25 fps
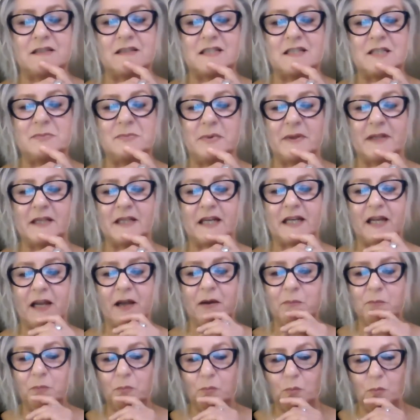disability.
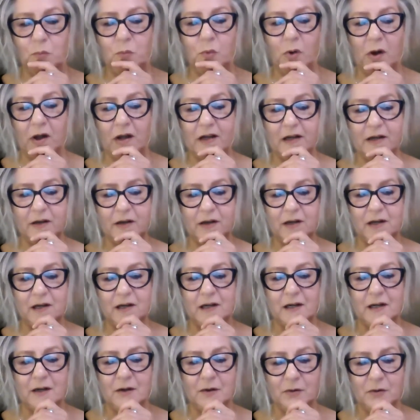And
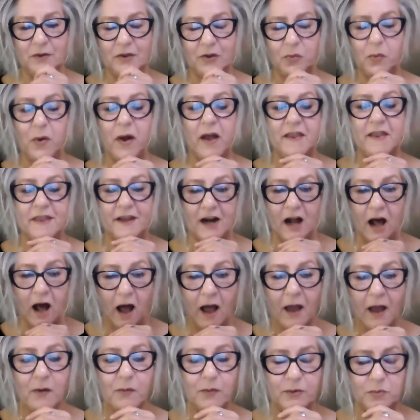the way that
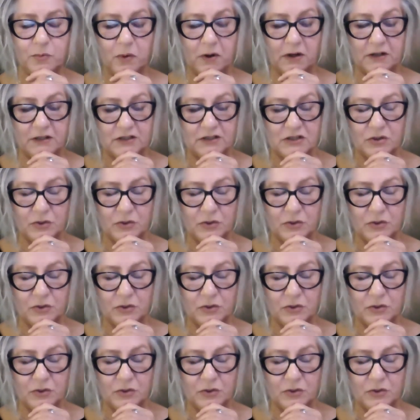I would want